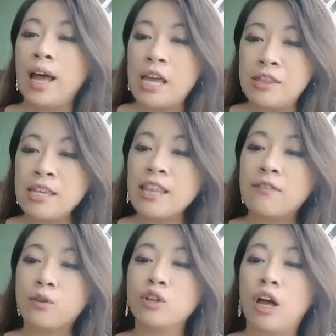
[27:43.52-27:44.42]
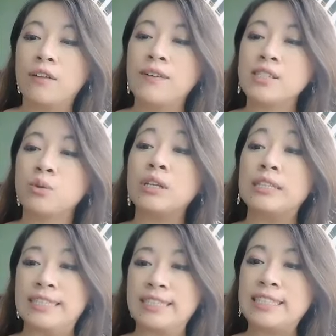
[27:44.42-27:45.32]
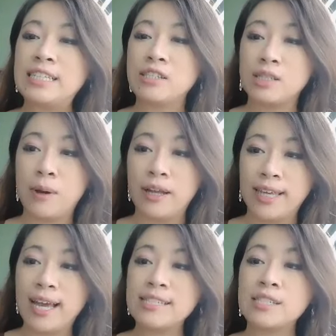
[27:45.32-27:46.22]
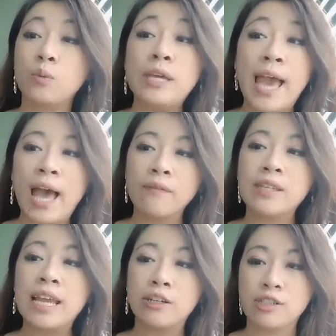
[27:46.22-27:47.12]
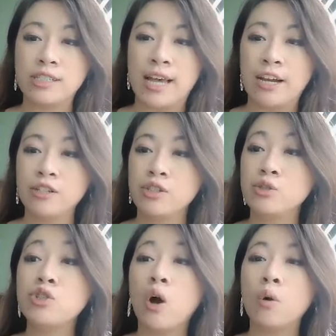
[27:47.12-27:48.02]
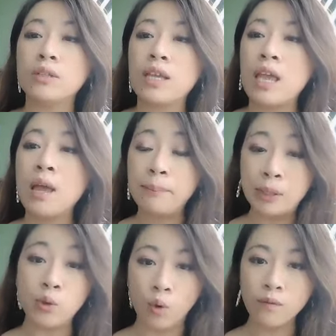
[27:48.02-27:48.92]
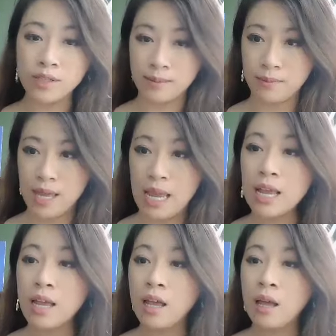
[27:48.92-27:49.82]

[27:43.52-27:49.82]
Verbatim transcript: I think that for a lot of us who are listening to this podcast, we have the inner desire to not only be known for something,